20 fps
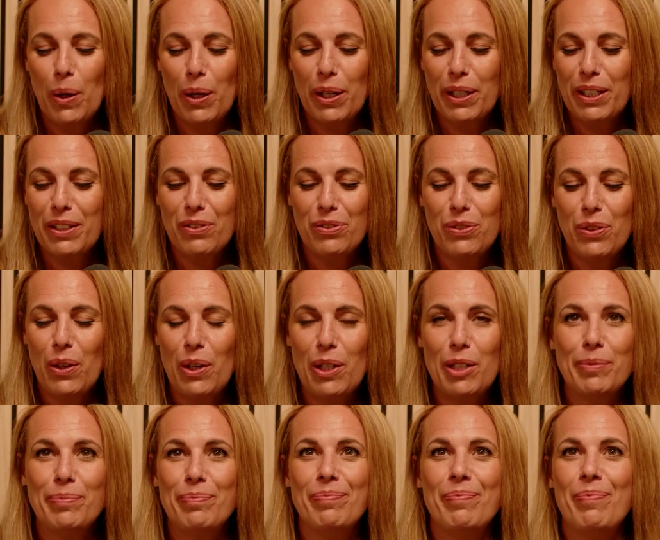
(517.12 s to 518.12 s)
worked for
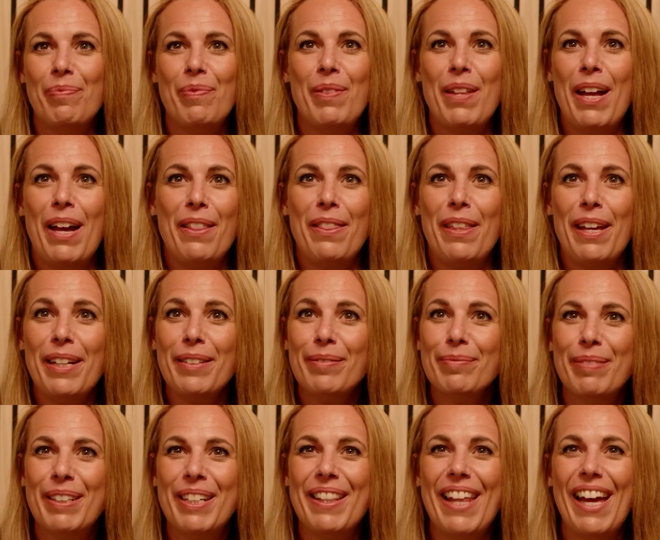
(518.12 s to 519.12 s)
nothing
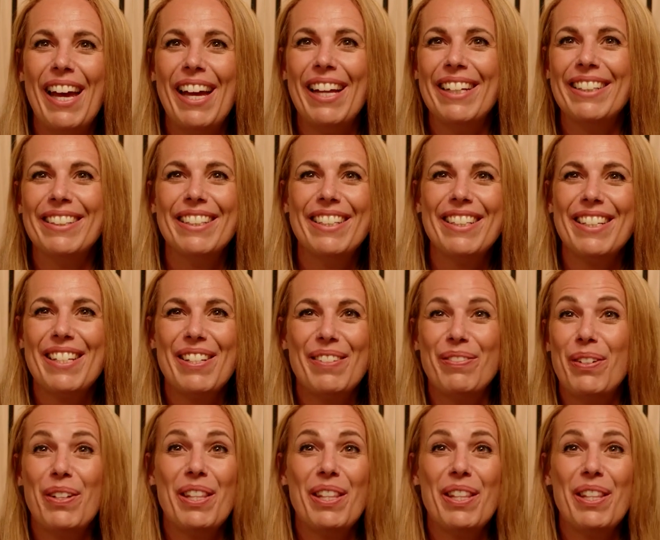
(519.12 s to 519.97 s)
then, just for